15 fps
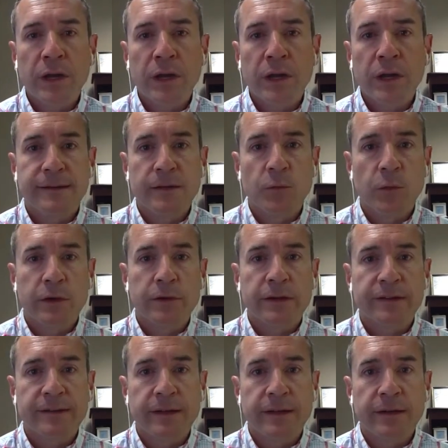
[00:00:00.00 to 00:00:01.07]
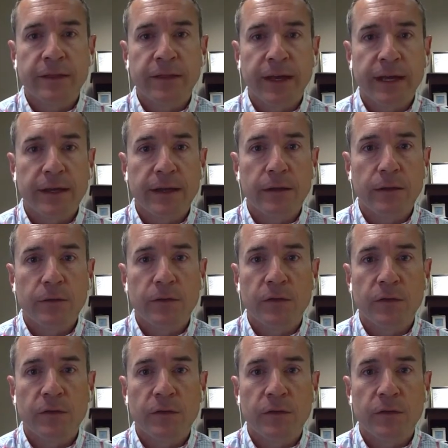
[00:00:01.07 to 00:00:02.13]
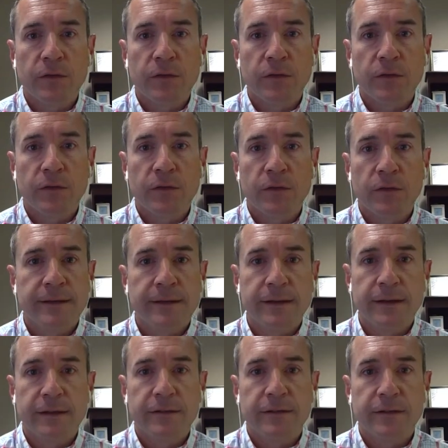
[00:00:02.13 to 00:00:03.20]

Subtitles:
I did want to extend a thank you to our attendees.